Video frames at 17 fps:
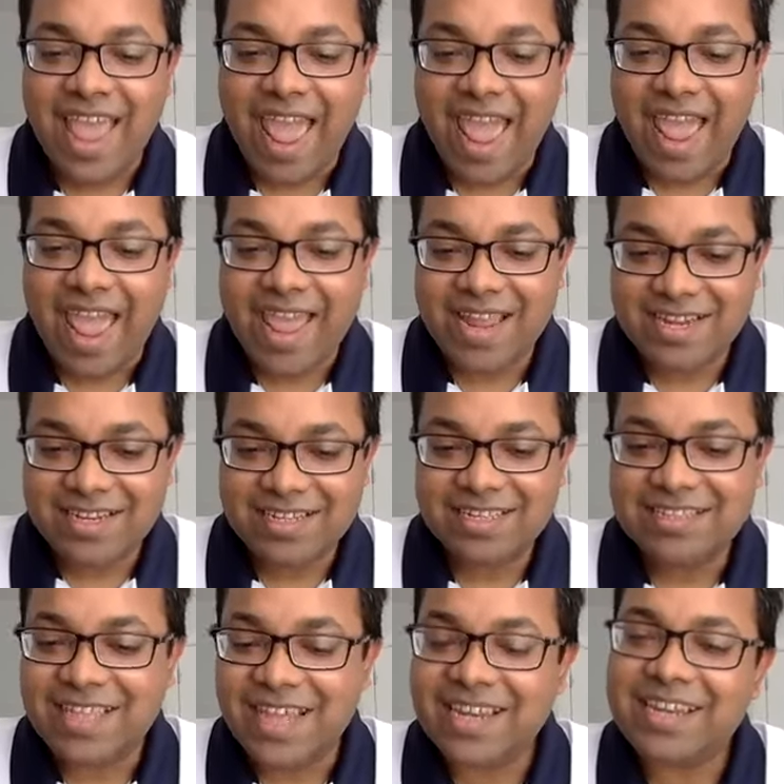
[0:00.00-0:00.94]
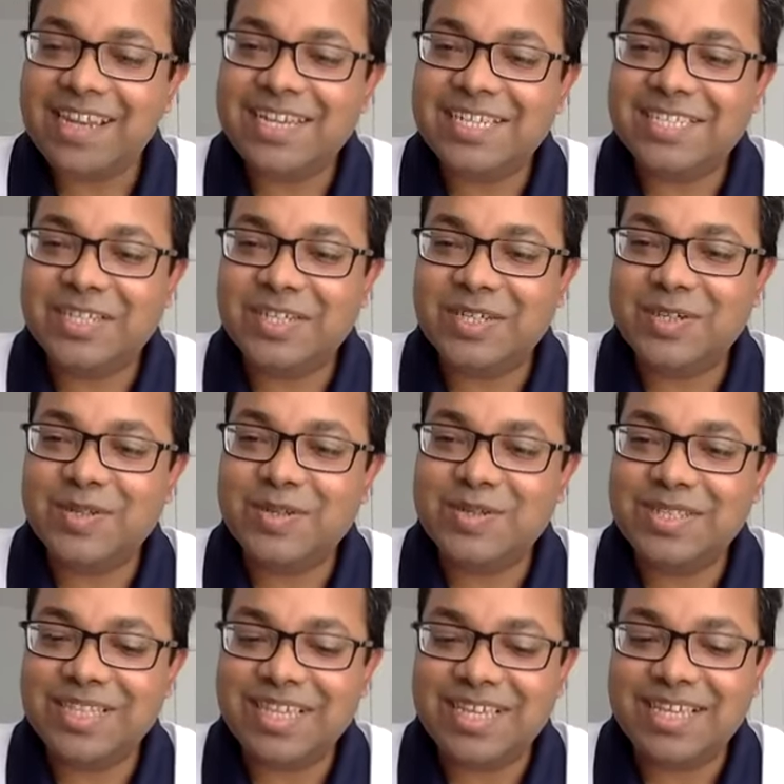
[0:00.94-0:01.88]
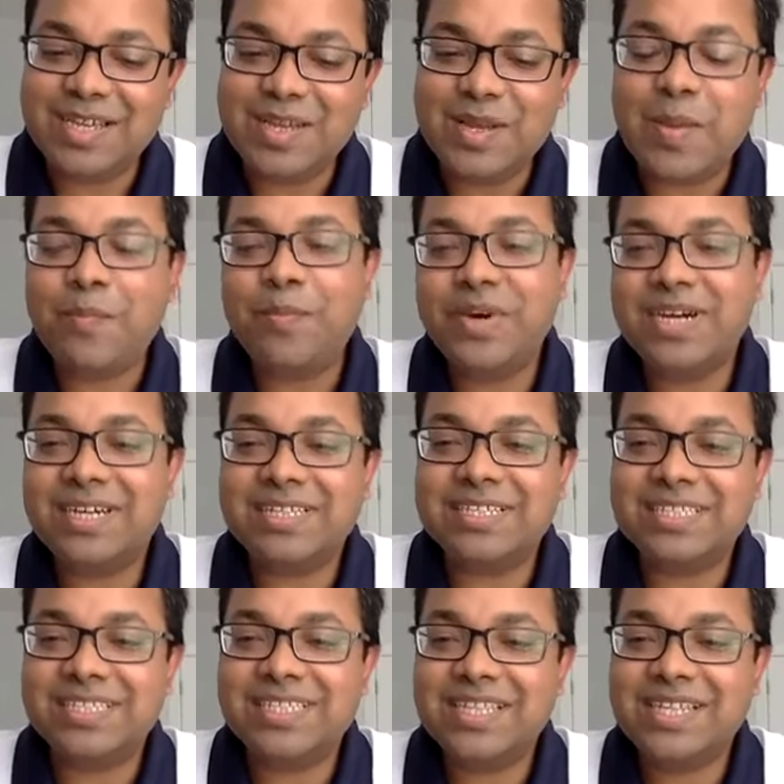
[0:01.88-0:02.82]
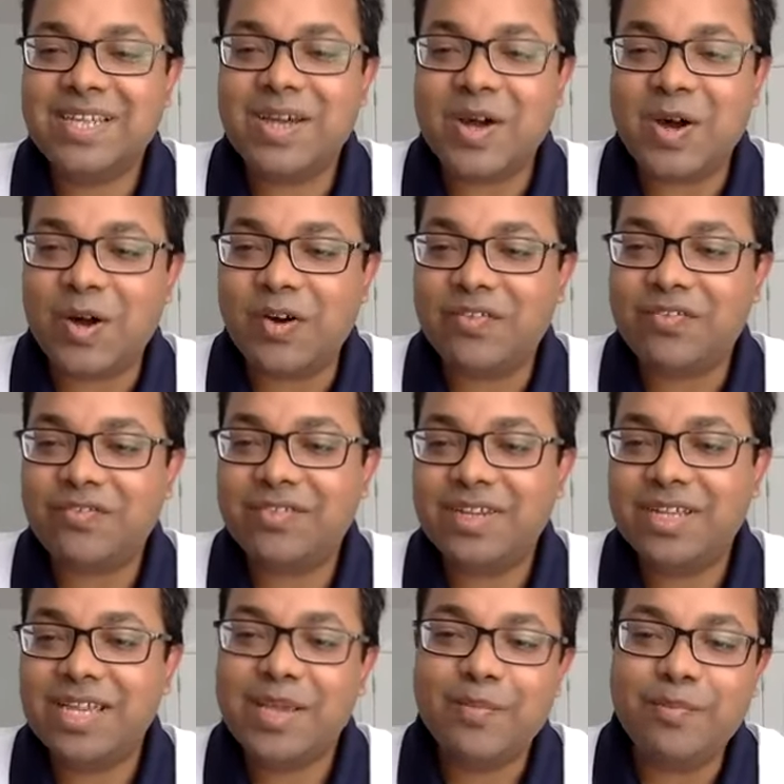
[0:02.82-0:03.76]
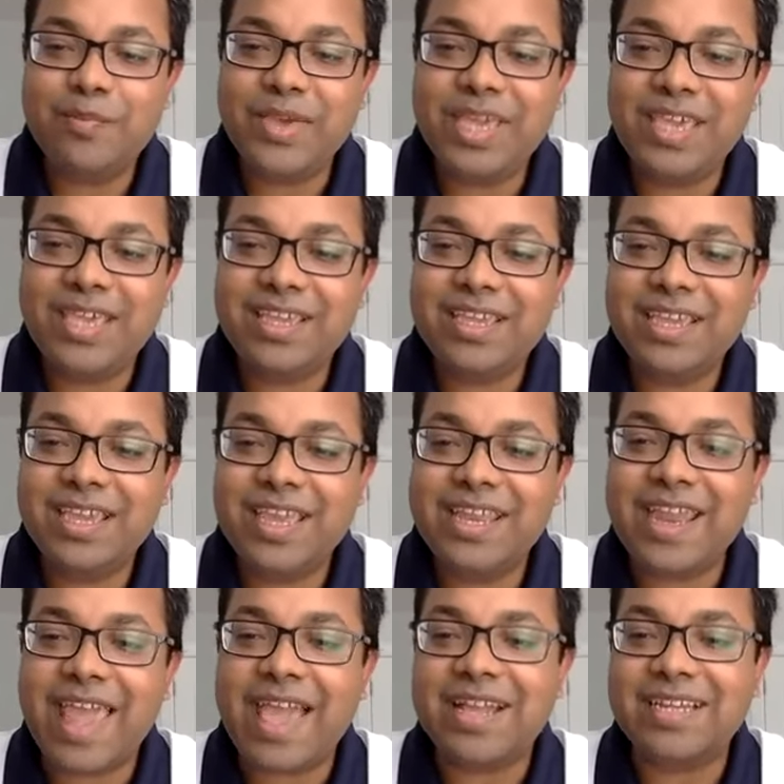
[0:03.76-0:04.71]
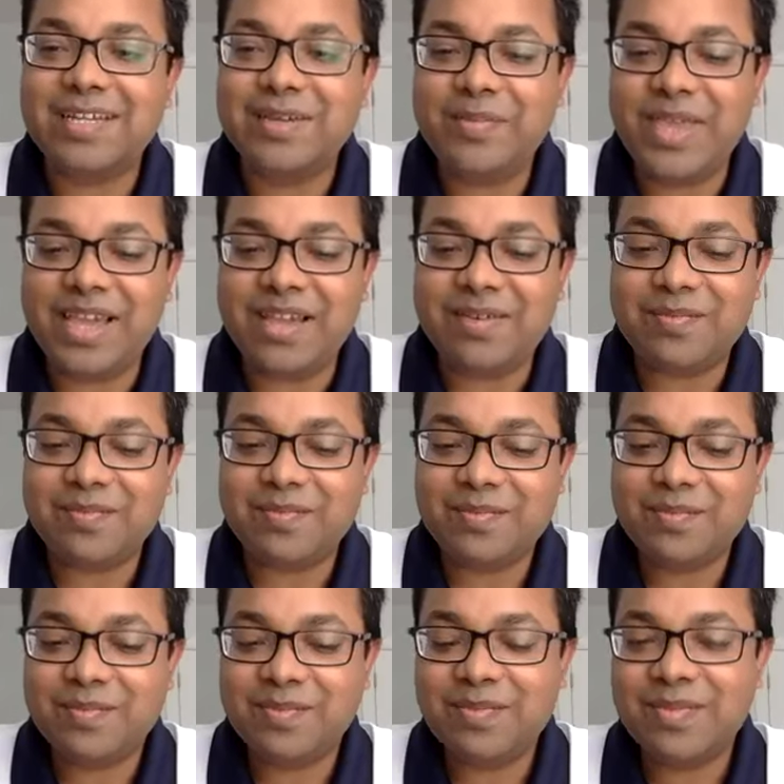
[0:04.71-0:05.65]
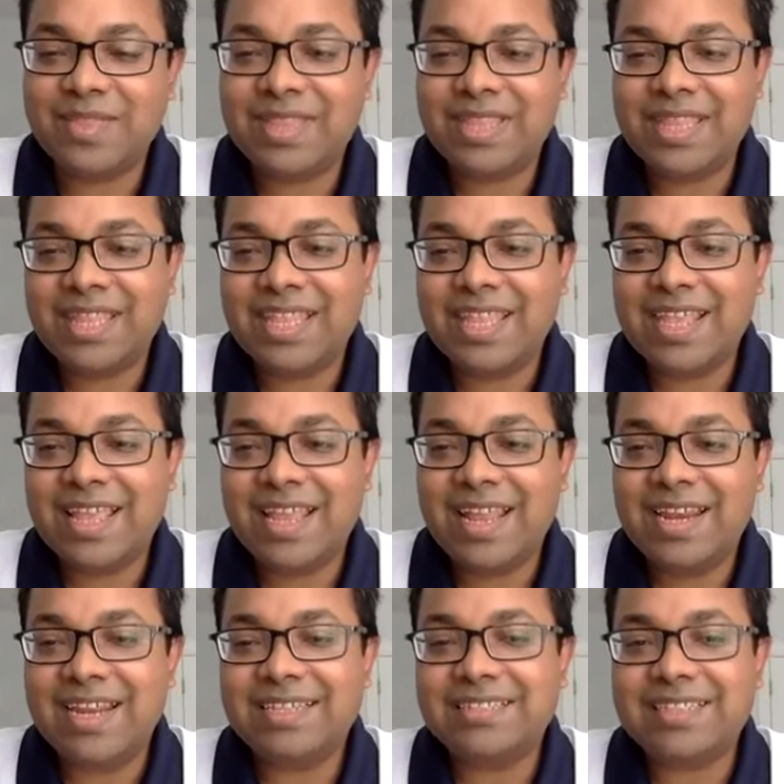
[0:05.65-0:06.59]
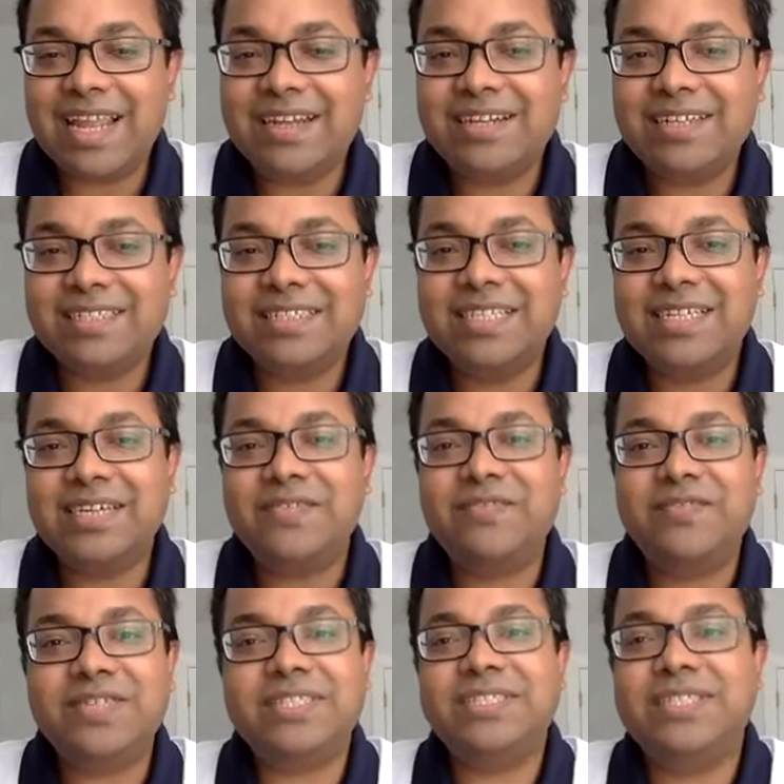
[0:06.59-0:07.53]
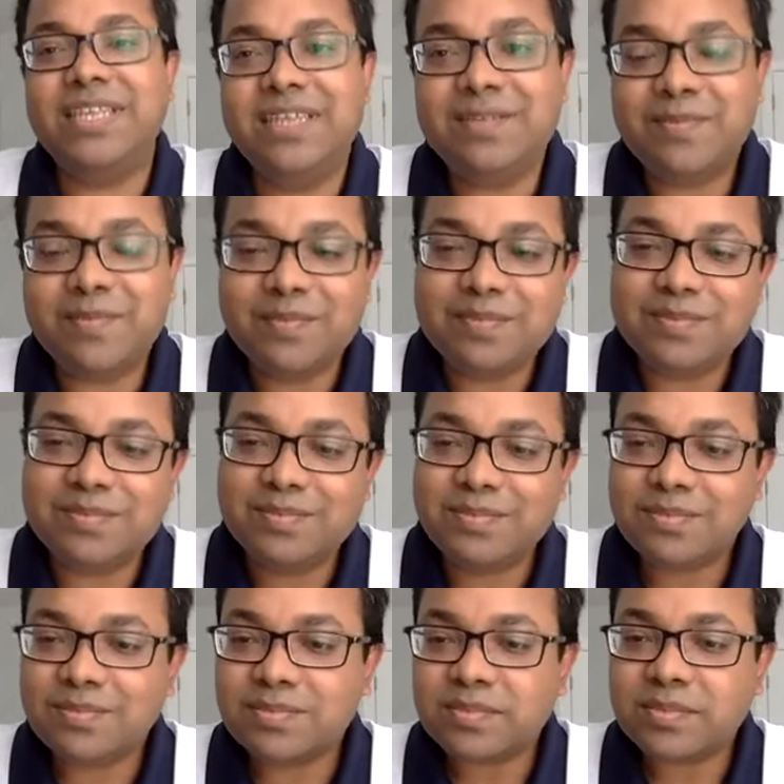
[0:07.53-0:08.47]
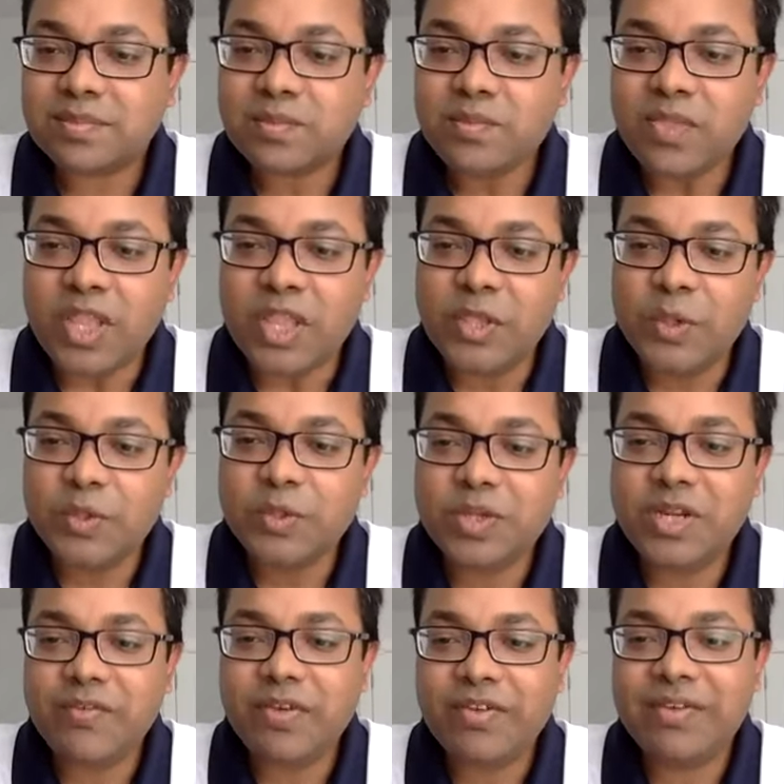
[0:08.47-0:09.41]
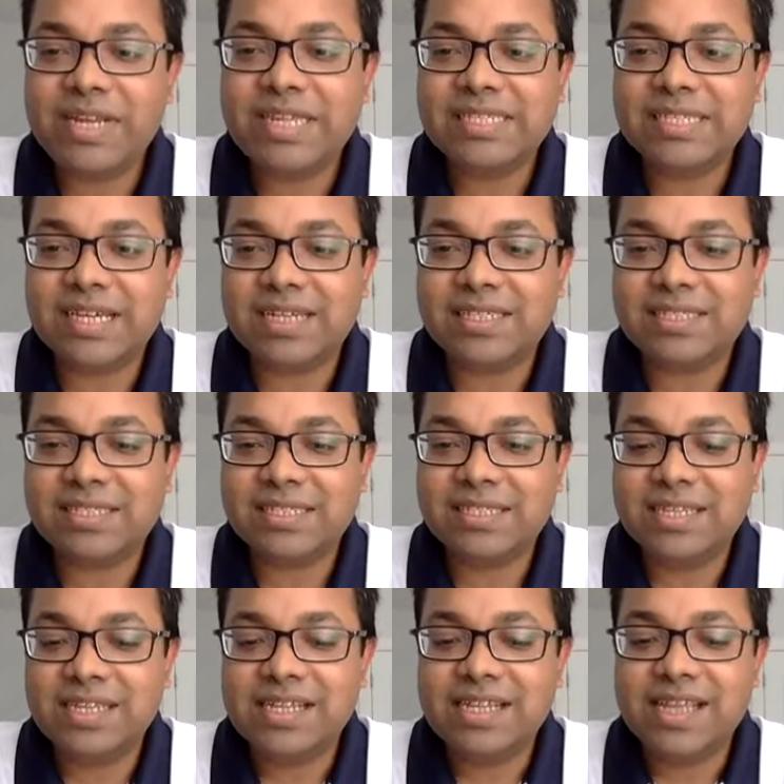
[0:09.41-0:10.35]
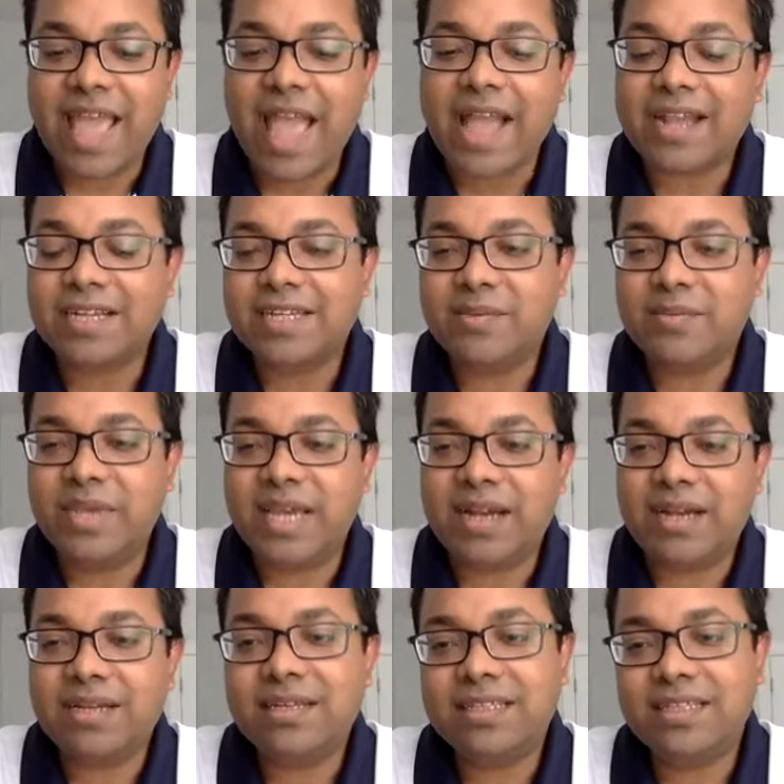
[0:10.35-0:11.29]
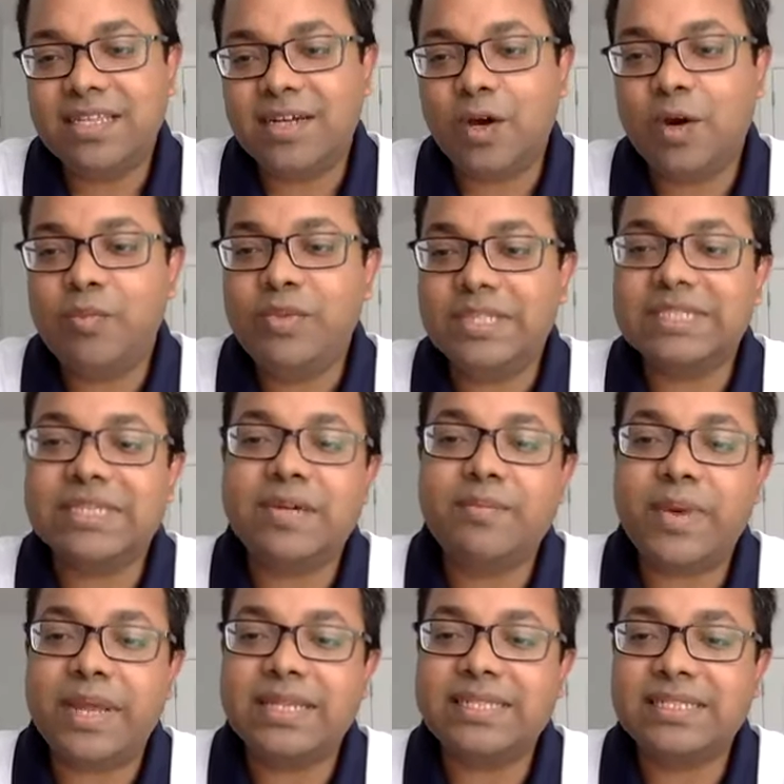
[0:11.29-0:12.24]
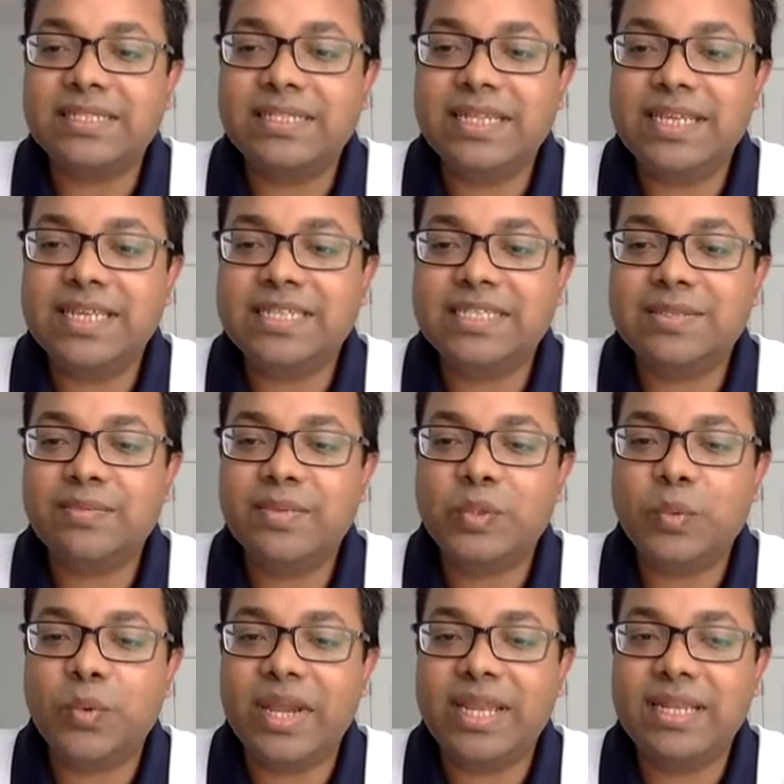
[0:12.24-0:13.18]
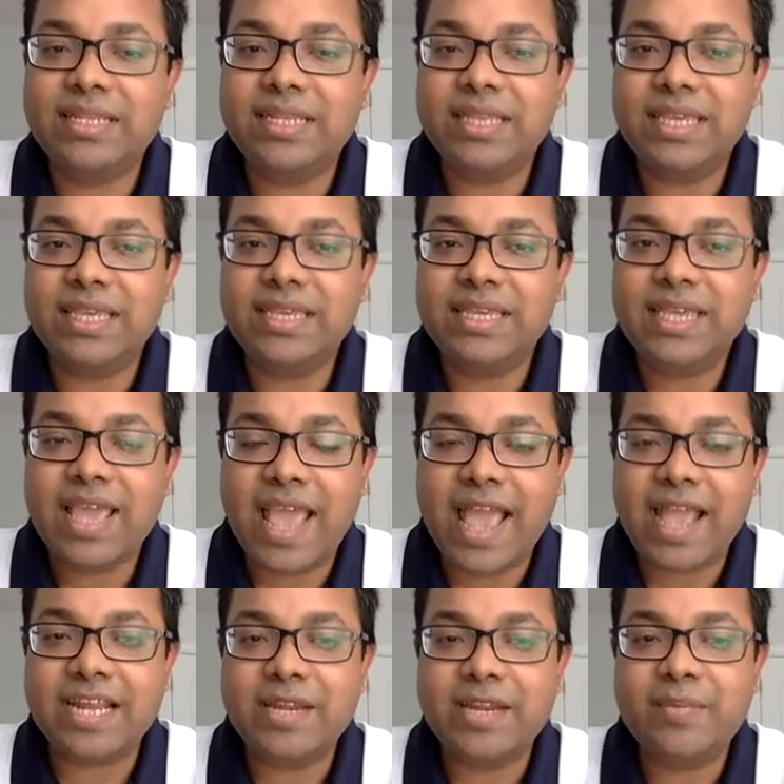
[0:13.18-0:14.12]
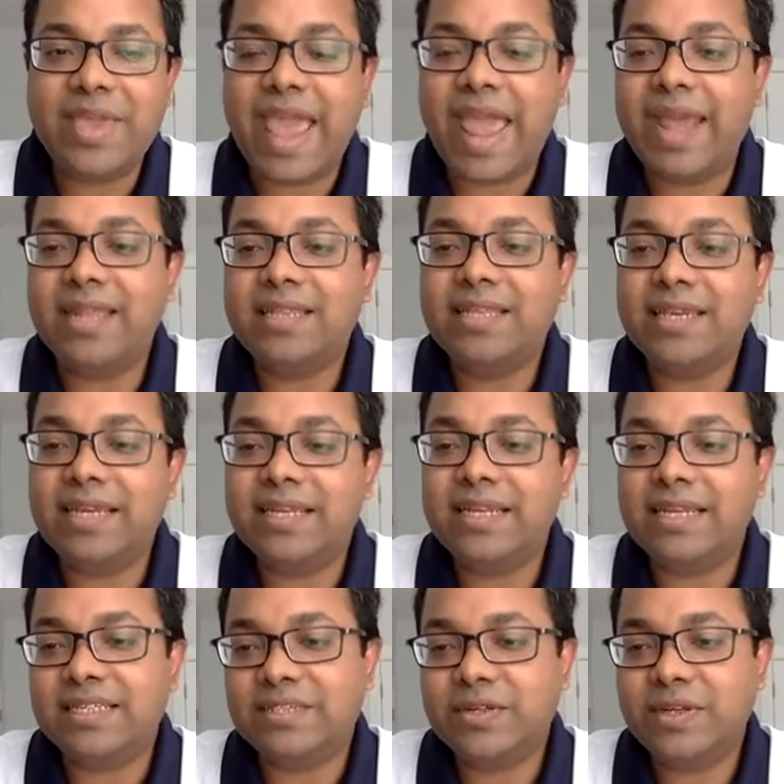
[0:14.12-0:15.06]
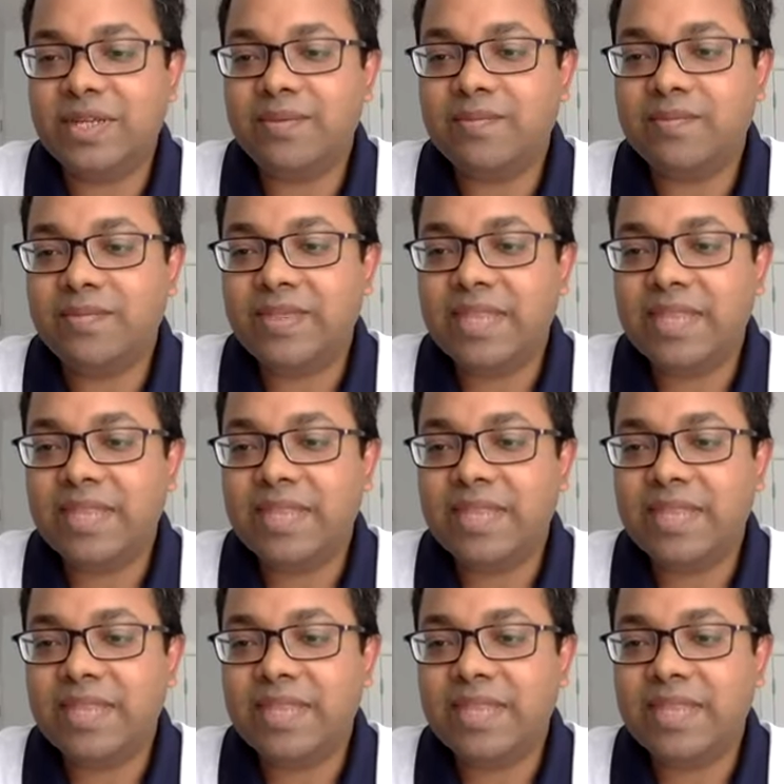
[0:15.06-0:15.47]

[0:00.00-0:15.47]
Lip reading: And that leads to the perks of being in academia. Let's address the first thing. Usually when we discuss academia, the obvious comparison is between the academia and the industry.